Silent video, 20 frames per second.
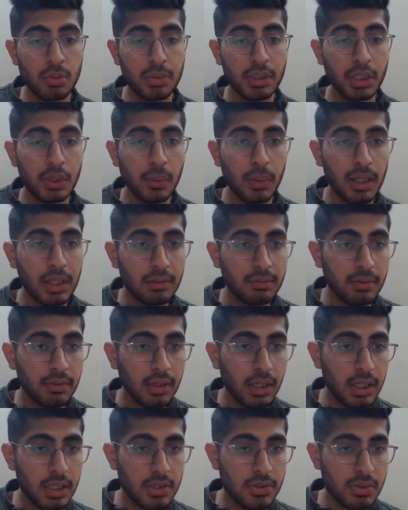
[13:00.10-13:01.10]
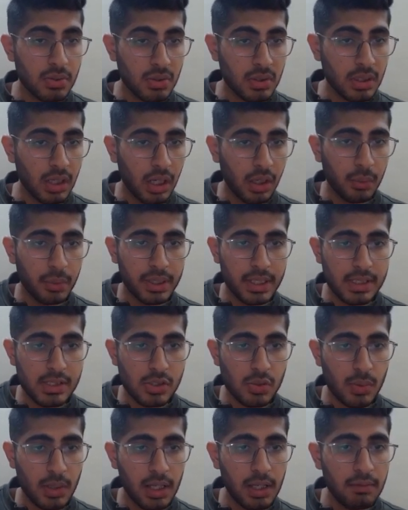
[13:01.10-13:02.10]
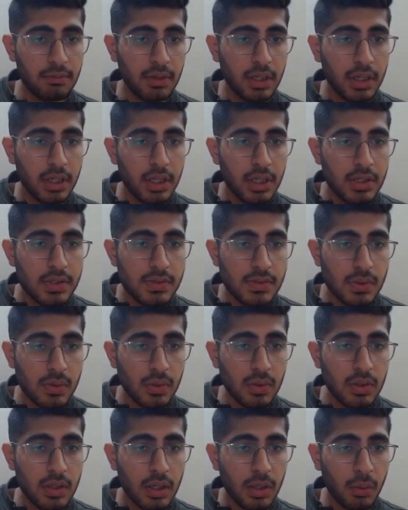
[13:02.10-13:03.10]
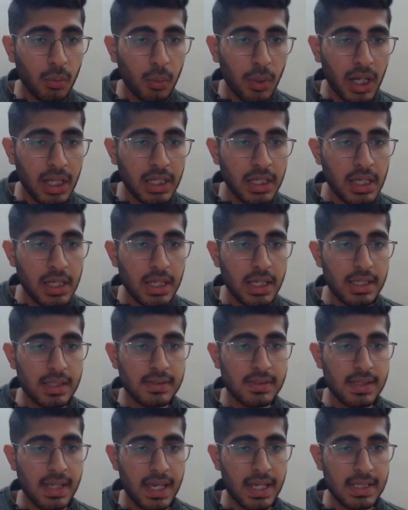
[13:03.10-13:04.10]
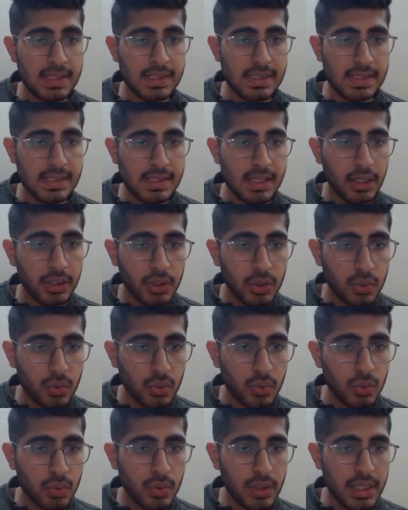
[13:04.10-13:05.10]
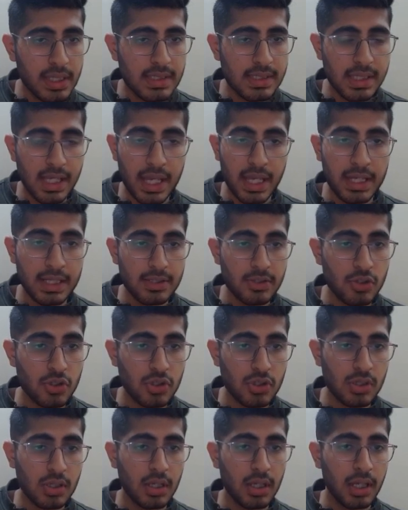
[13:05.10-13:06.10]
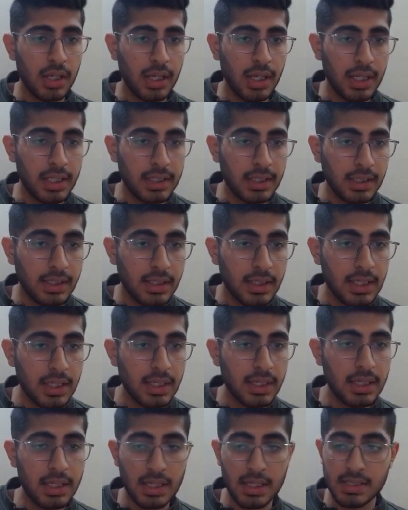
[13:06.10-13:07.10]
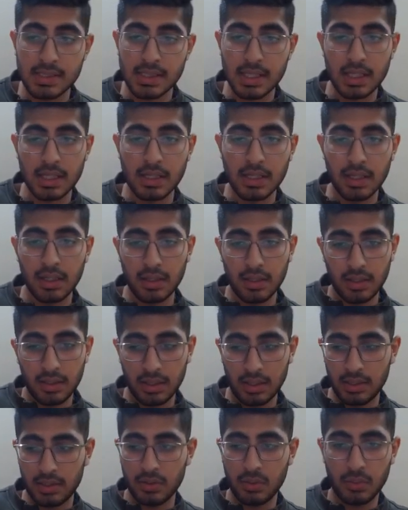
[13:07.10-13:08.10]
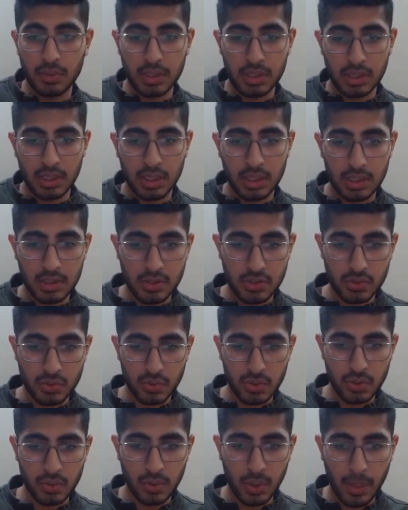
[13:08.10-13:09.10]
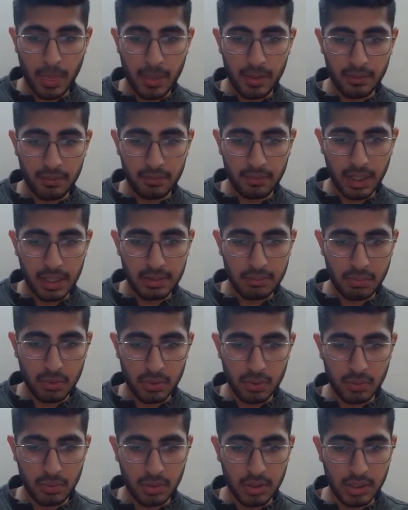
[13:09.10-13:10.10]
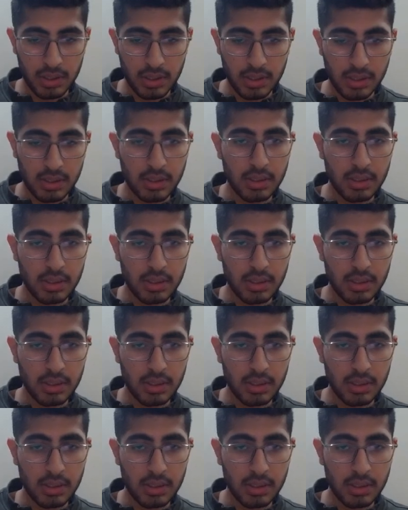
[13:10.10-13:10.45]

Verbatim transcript: to be 12. I'll show you how it is 12. So 1 is S, 2 is H, and 3 is A. I'll do one thing, I'll show you on the whiteboard only.